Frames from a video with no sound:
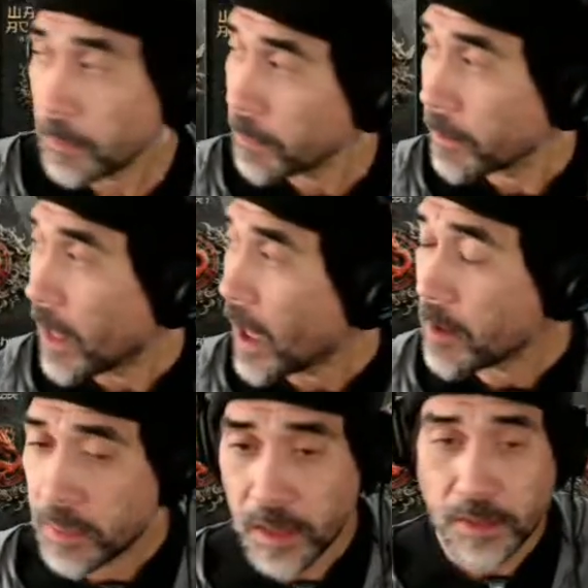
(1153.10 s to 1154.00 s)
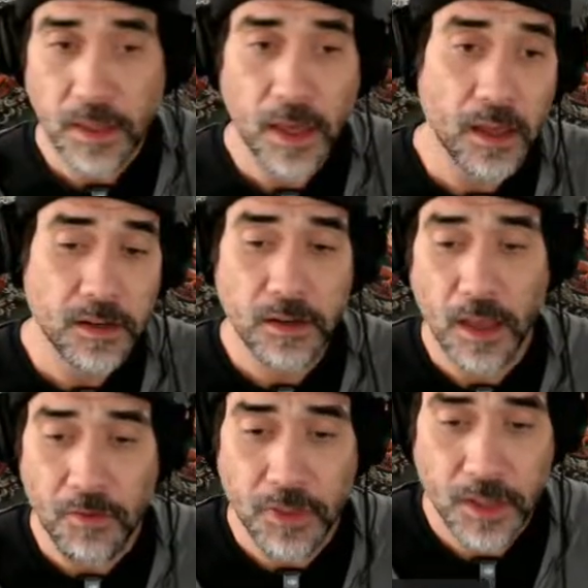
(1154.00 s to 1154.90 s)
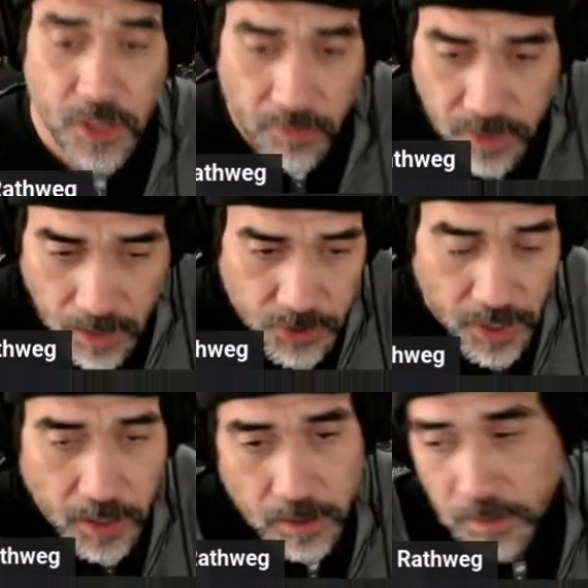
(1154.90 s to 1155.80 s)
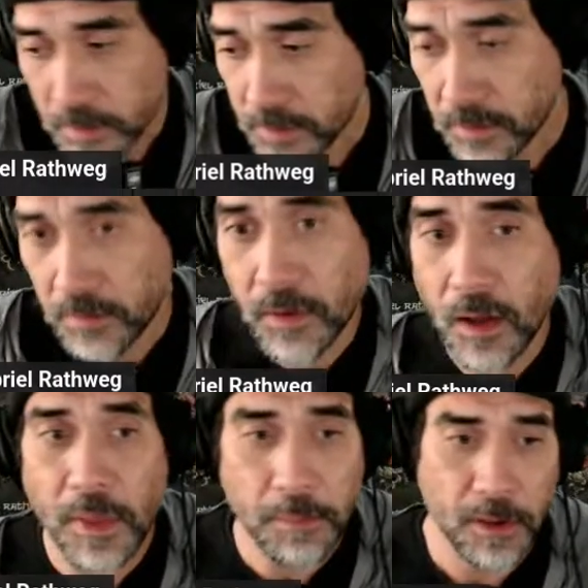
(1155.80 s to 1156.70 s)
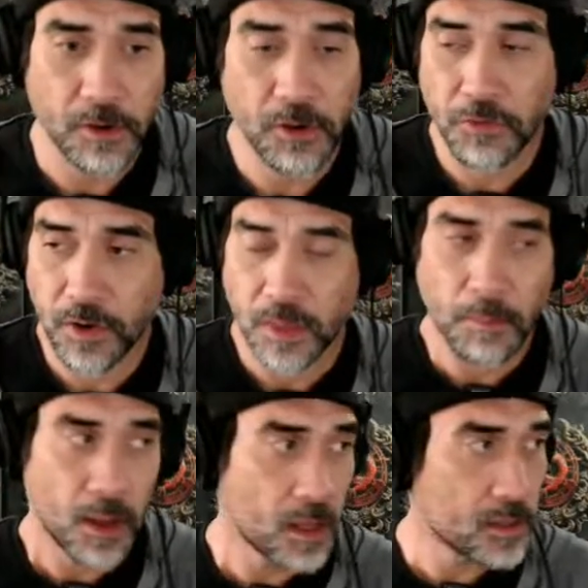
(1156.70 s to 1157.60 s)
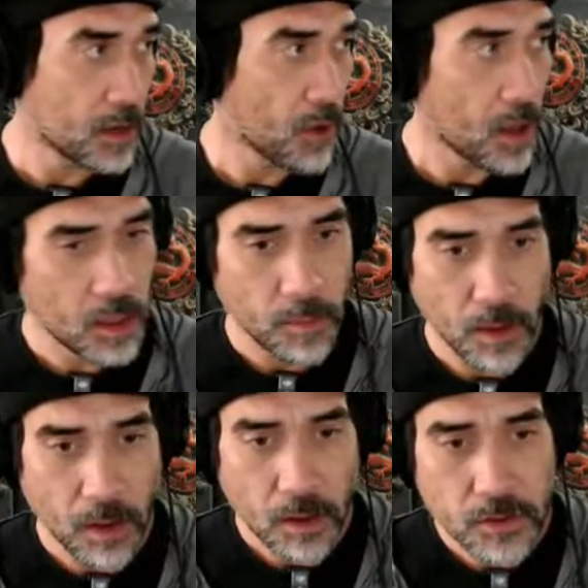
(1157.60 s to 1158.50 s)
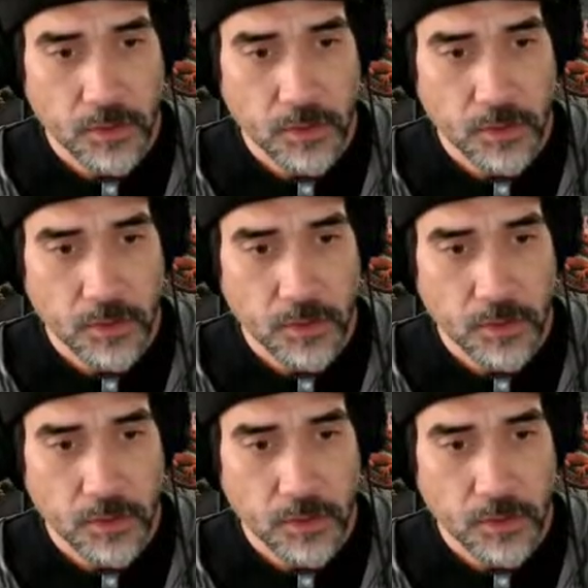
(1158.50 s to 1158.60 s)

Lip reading: I think that everything should have a soundtrack. I'm like Peter Griffin on the bus, like riding on the bus.